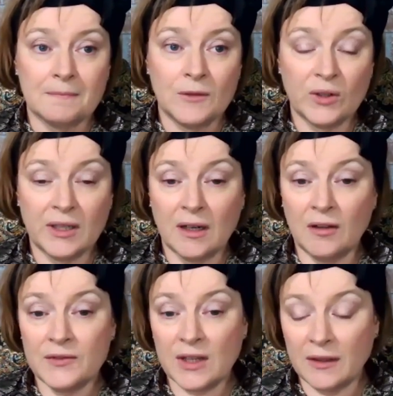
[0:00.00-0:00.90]
looking
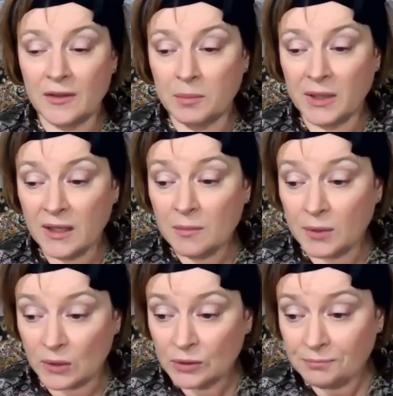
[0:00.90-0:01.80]
after other
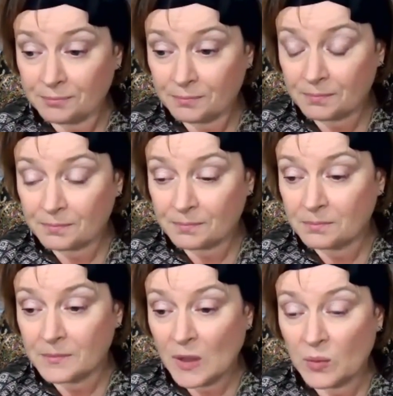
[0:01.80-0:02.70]
people,
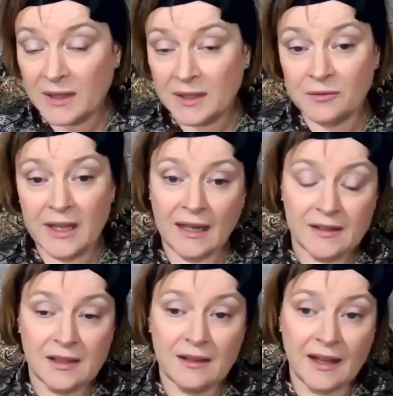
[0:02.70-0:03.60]
when in
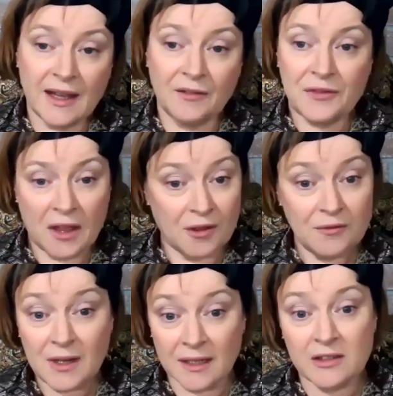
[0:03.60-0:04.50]
reality they have their
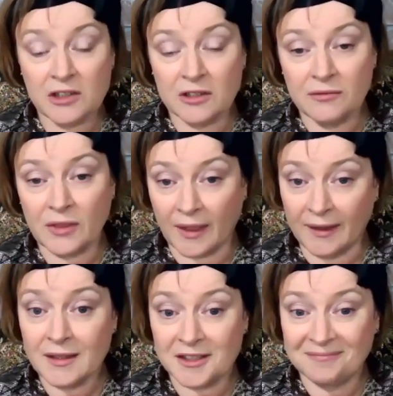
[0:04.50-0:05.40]
own energy for
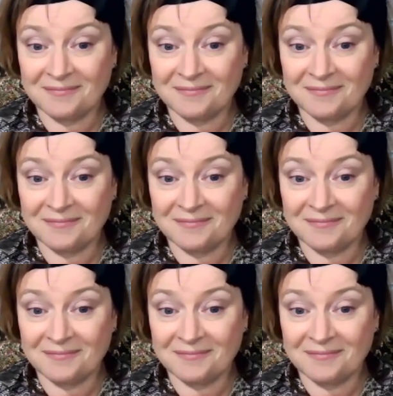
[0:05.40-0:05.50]
that,